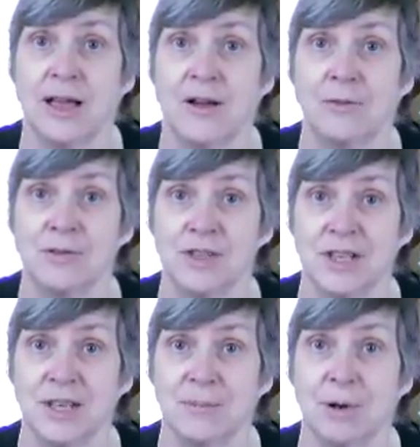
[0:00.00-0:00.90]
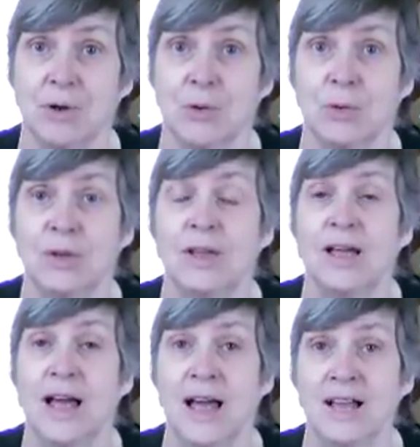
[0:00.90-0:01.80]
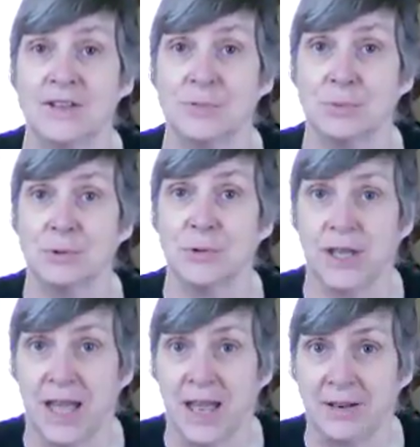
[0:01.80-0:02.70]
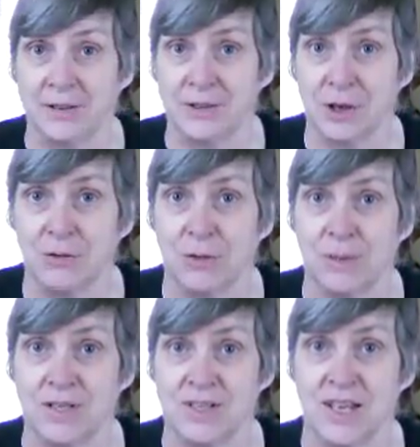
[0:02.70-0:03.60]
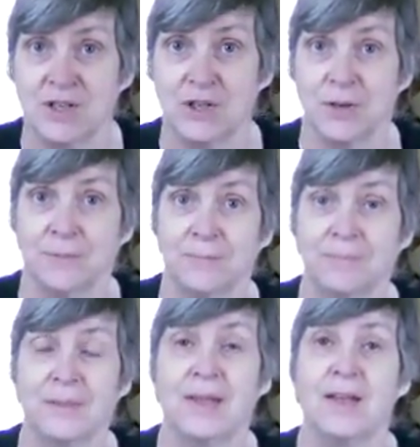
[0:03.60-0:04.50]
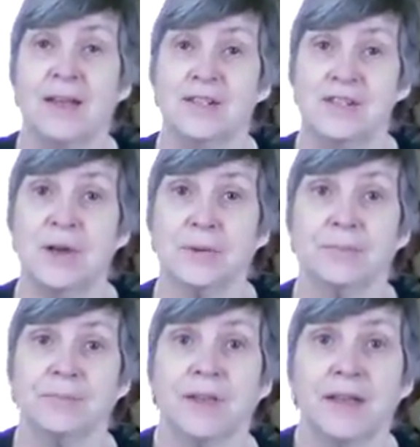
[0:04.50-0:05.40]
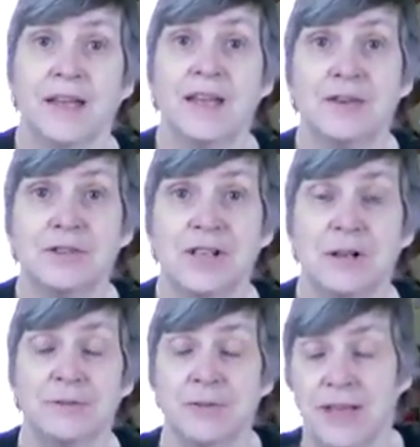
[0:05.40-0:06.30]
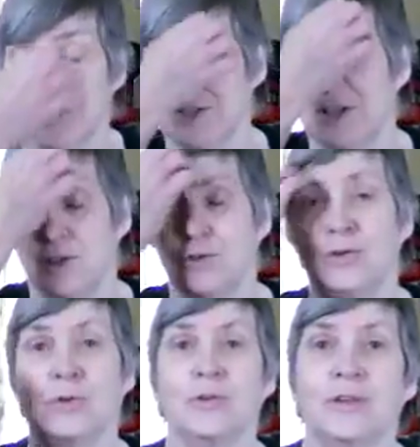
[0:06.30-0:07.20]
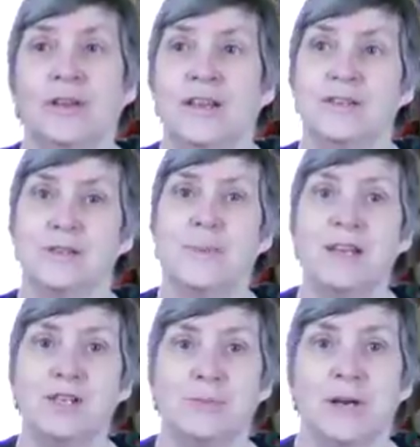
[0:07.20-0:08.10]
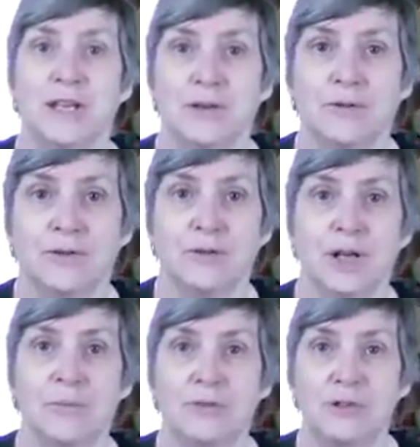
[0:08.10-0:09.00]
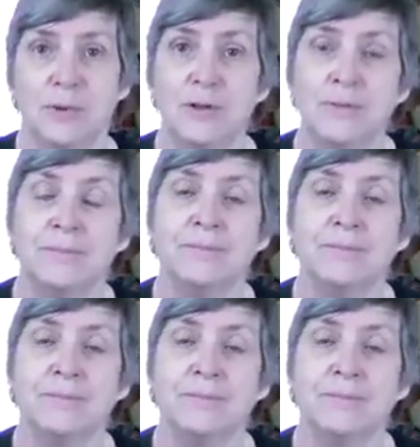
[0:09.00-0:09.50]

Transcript: of the singing bowl, as will the end of the meditation. So get yourself into your space where you feel comfortable.